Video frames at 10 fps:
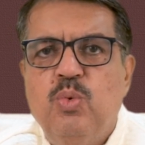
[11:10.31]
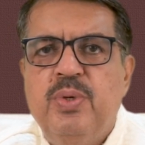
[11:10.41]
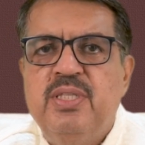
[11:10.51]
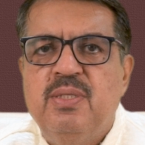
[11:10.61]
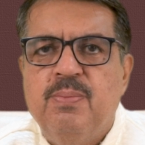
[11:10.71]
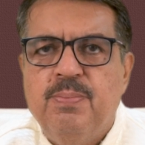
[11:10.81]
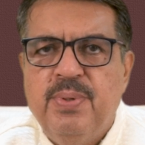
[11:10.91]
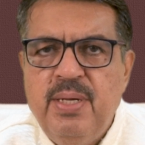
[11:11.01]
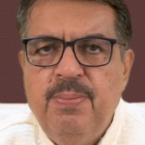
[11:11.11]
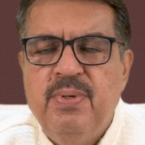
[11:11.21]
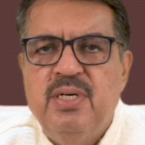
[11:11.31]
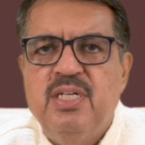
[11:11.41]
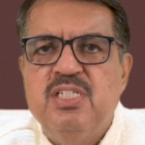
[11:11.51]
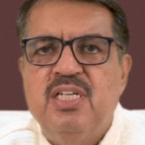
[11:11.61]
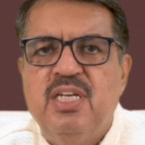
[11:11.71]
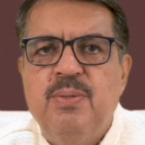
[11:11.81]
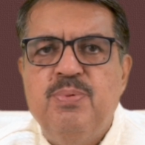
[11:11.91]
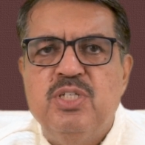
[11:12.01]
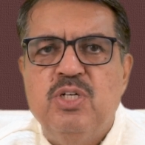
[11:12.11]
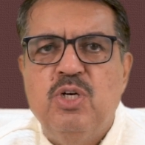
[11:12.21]
with brief
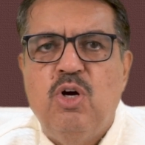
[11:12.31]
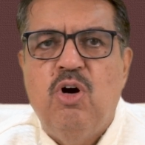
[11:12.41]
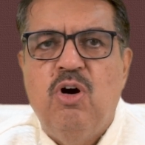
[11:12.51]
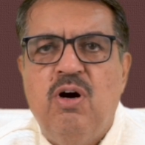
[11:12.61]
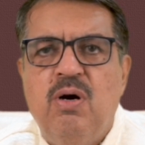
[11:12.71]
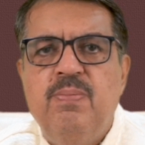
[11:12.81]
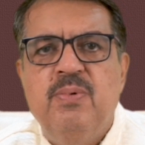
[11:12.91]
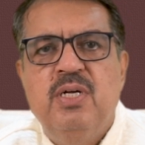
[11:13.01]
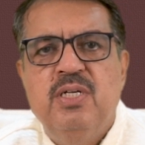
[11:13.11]
description of